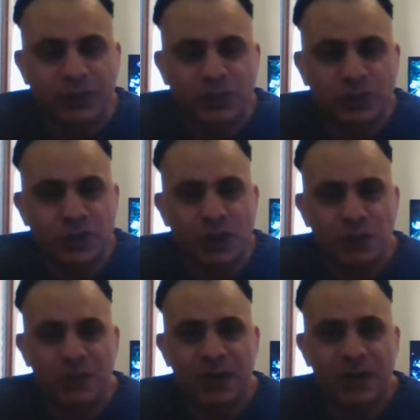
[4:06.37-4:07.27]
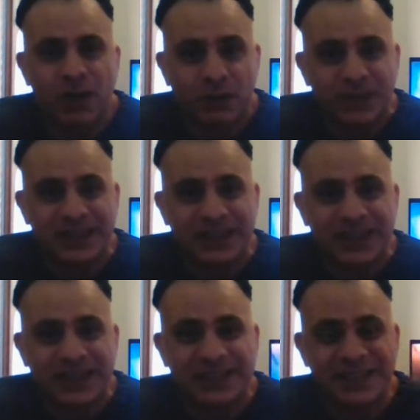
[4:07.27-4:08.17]
So
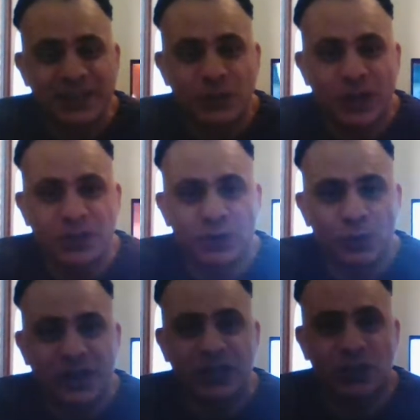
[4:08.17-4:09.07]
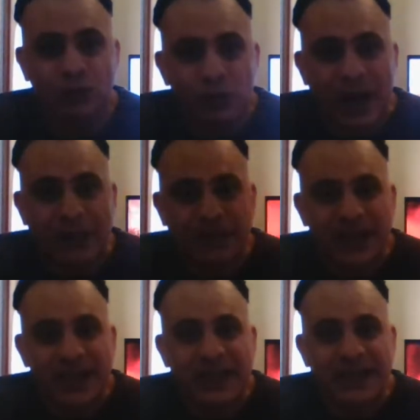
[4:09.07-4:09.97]
obviously there's a situation where they scrapped
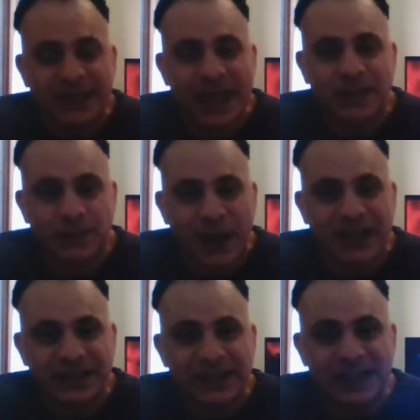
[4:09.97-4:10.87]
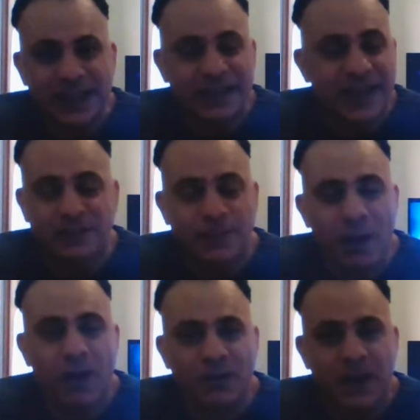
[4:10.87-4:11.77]
Zack's plans in the end, and that's
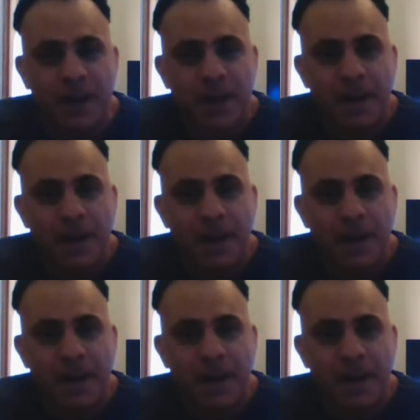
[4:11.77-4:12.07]
part of it.